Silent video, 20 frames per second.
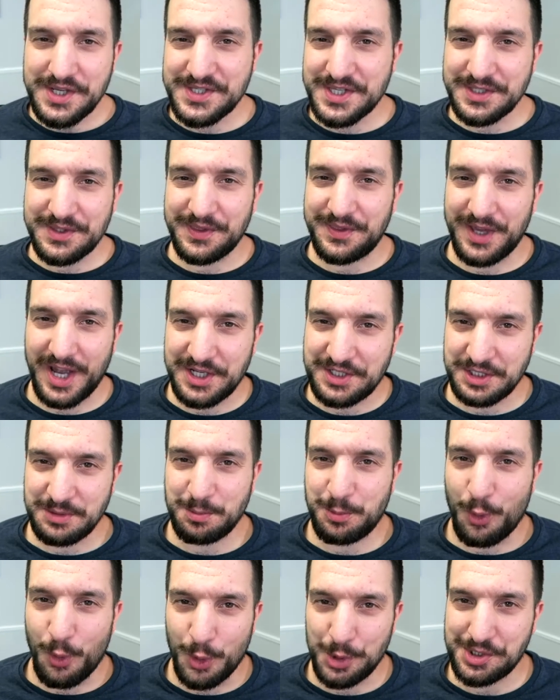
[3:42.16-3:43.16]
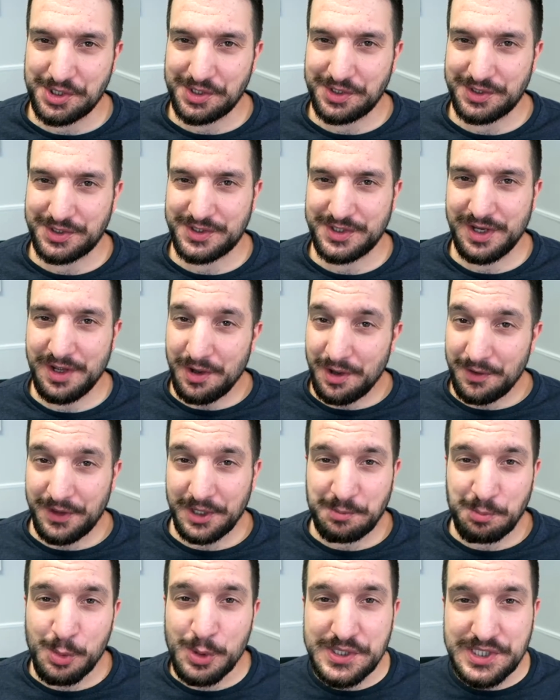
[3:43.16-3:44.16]
is it that important
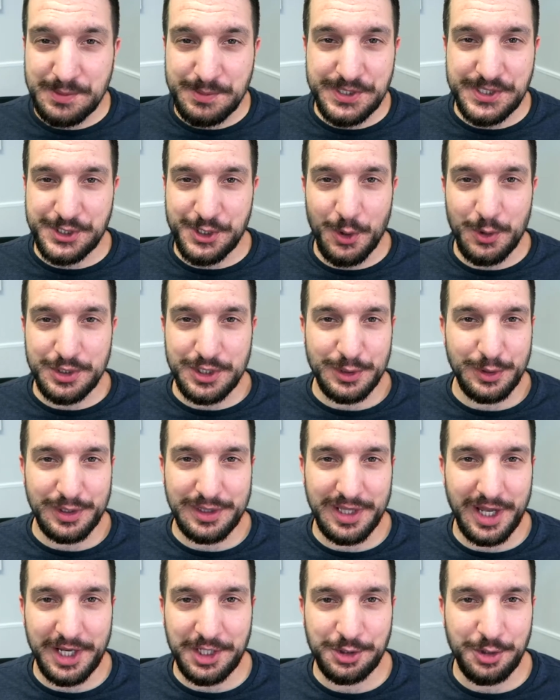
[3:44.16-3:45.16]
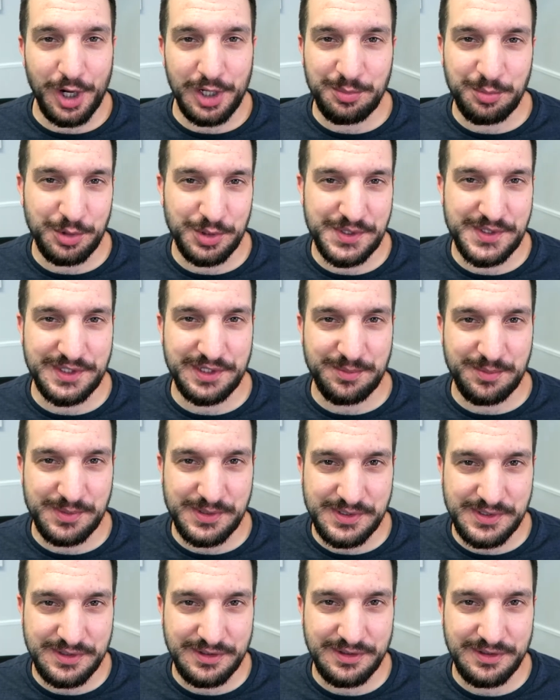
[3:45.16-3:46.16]
that Muslims don't look like
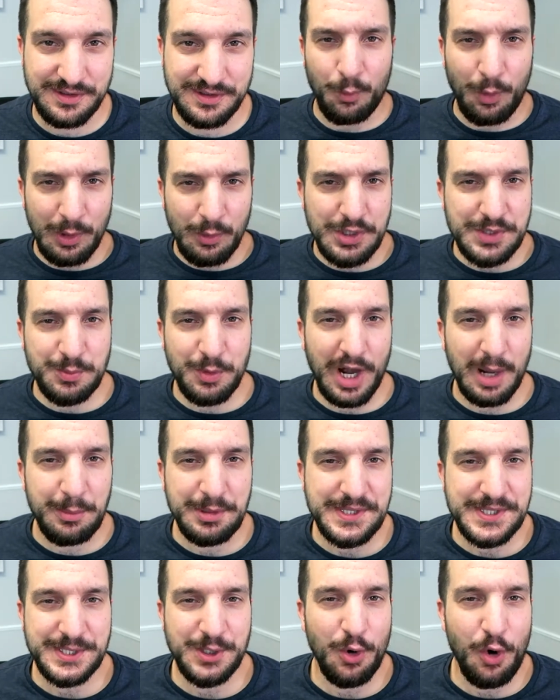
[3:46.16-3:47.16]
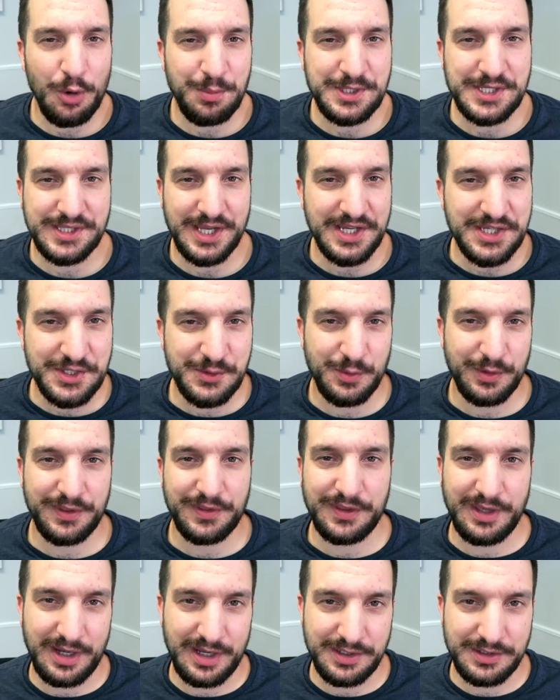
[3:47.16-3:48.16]
non-Muslims? Why was Muhammad so obsessed
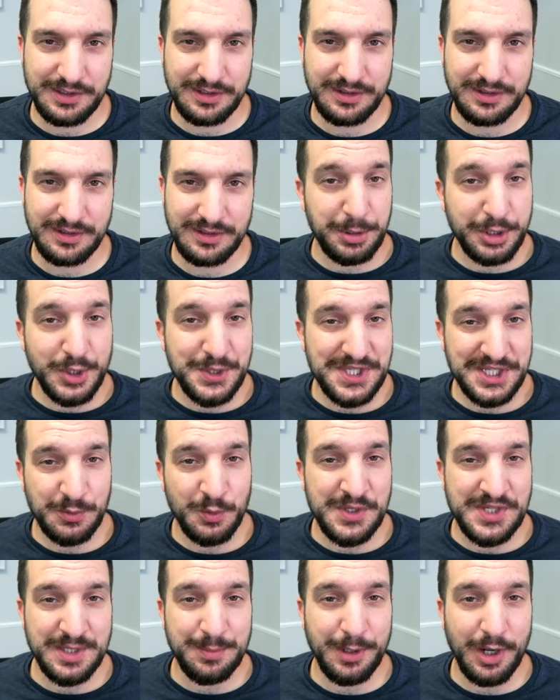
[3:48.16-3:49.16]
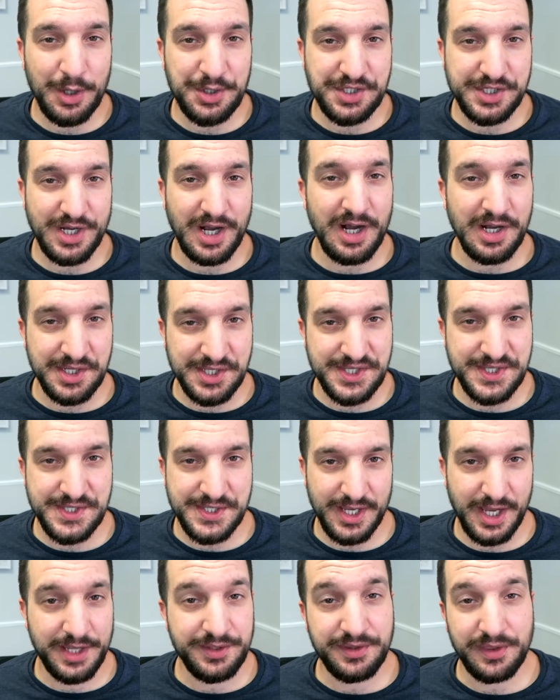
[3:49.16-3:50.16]
with that? Because it was about
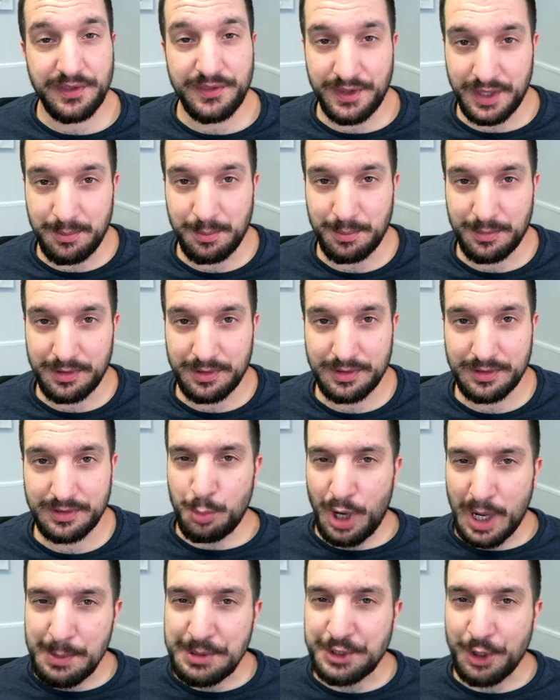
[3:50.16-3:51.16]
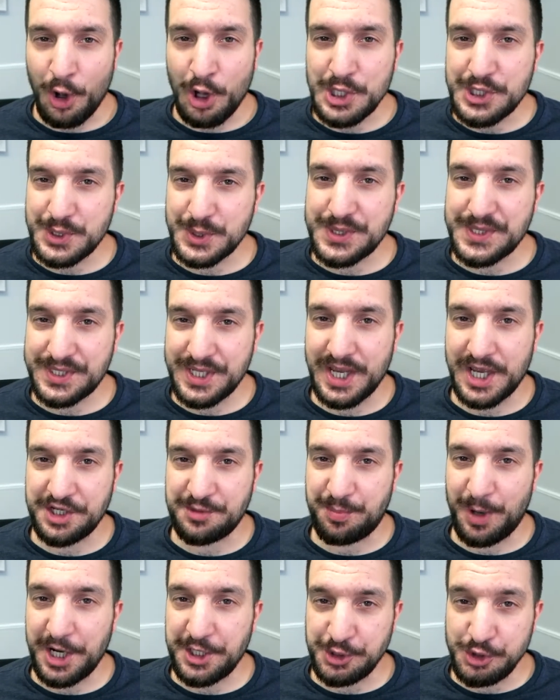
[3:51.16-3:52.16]
us and them. Muhammad also
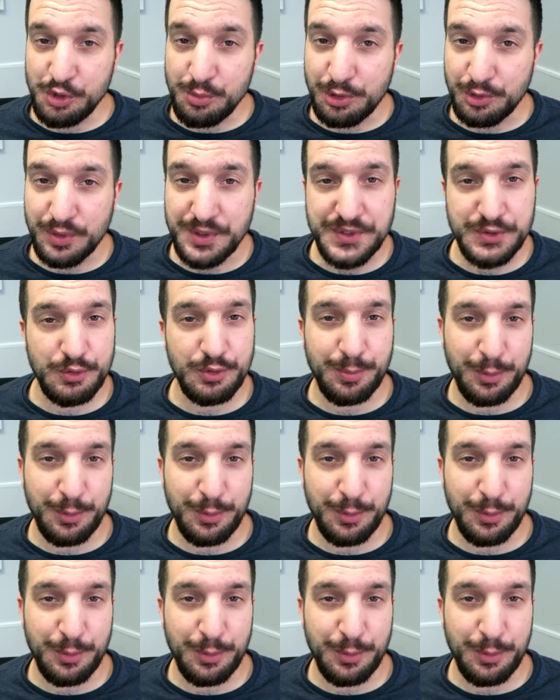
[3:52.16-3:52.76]
said by numerous